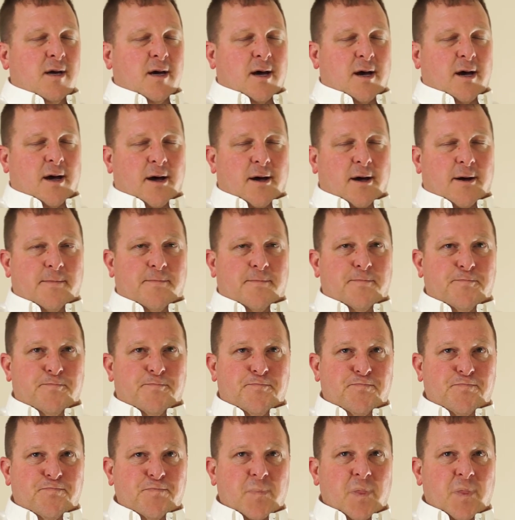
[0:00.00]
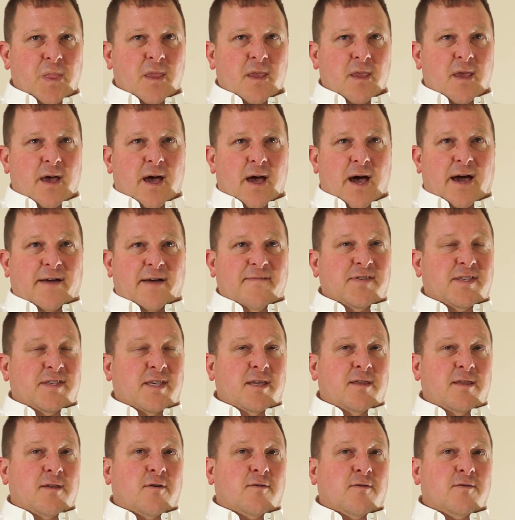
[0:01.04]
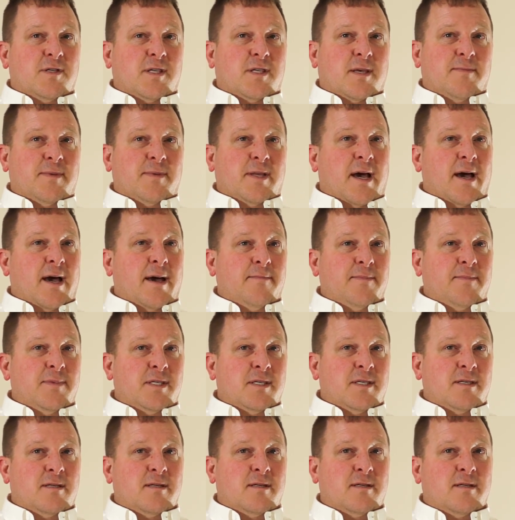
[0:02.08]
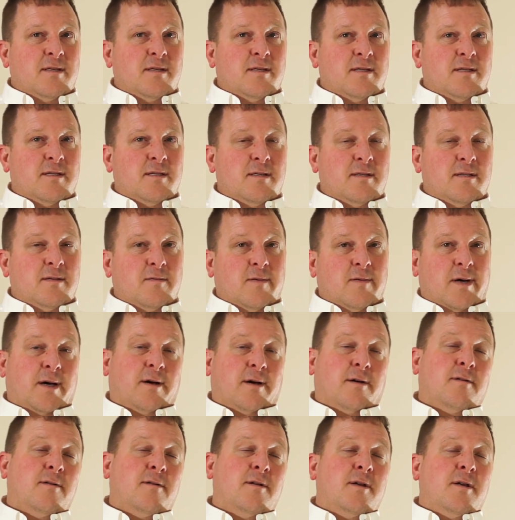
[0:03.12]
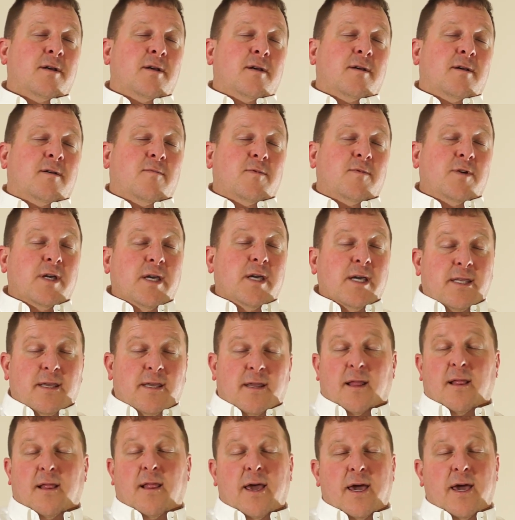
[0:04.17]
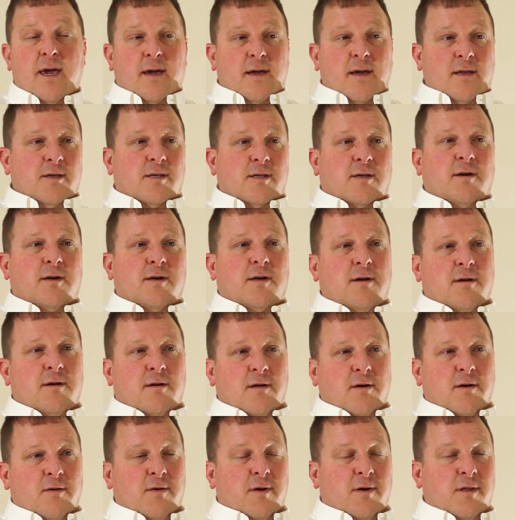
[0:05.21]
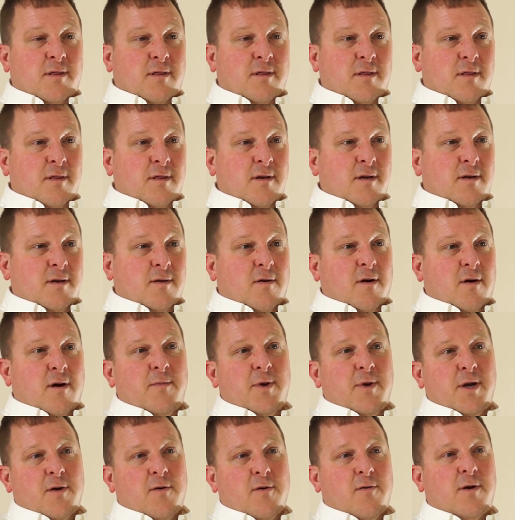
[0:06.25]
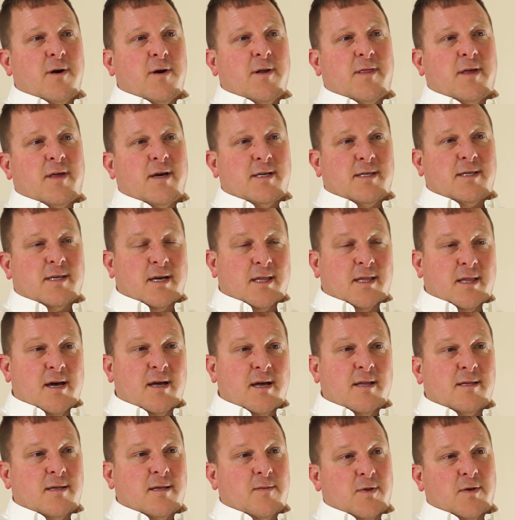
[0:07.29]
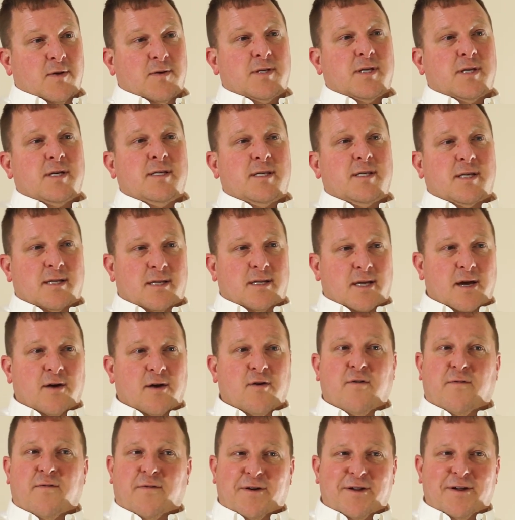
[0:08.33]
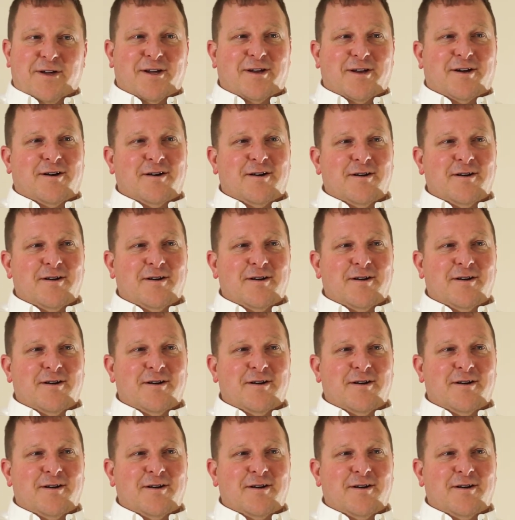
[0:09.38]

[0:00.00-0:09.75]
I've seen those sometimes. Well, when you get to the lake and you start dealing with, Army Corps and things like that, some of those things can take over a year.